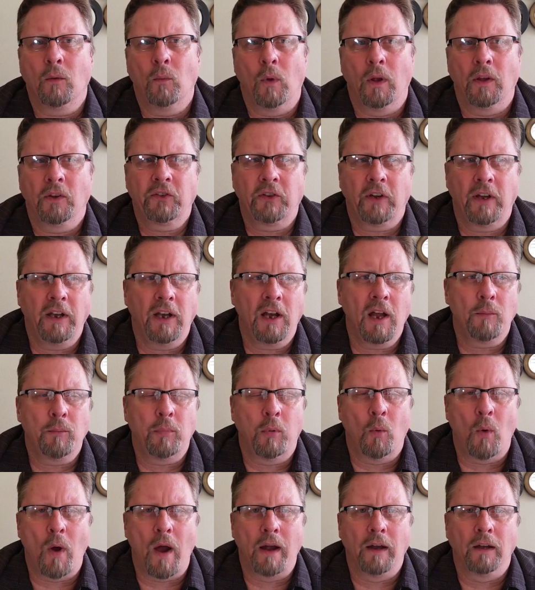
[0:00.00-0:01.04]
while setting up
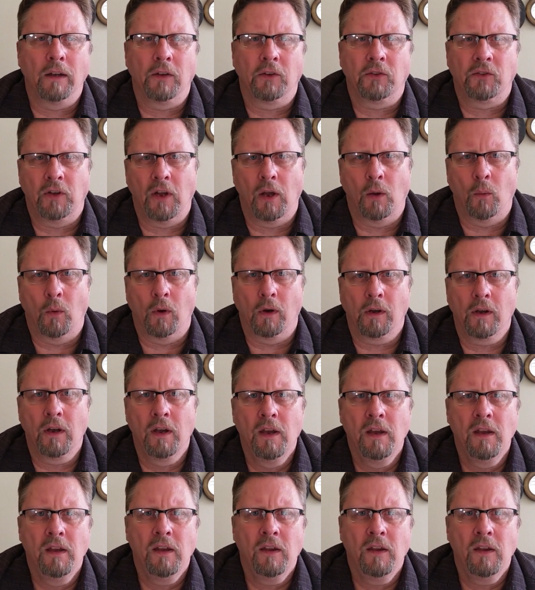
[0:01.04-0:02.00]
a wireless network,